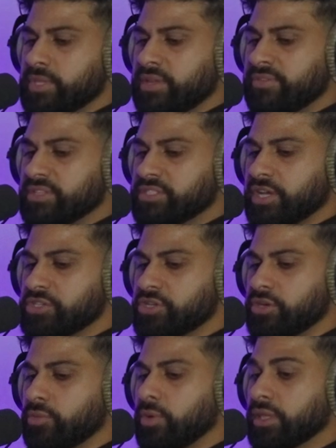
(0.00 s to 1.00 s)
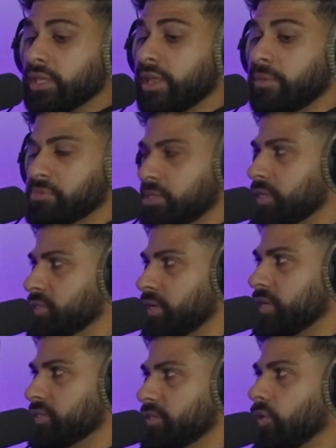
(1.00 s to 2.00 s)
investigation into what led up to the
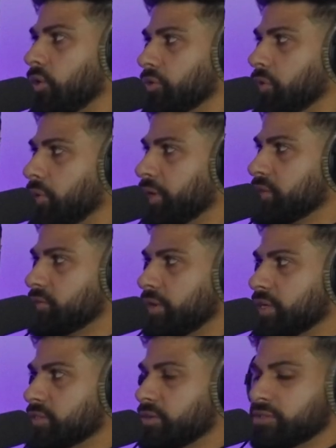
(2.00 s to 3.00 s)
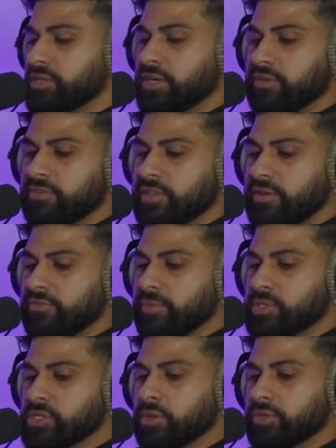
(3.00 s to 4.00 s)
incident is still ongoing, so I guess there isn't enough of that
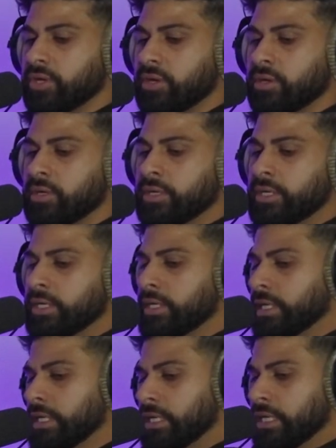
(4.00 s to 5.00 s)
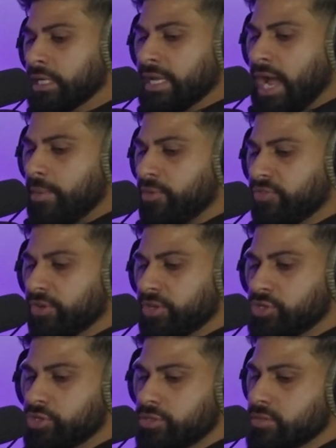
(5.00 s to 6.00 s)
information out there. Camera
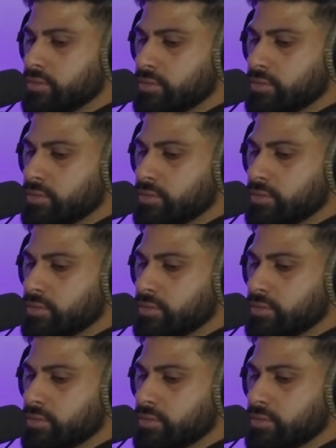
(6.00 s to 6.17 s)
footage.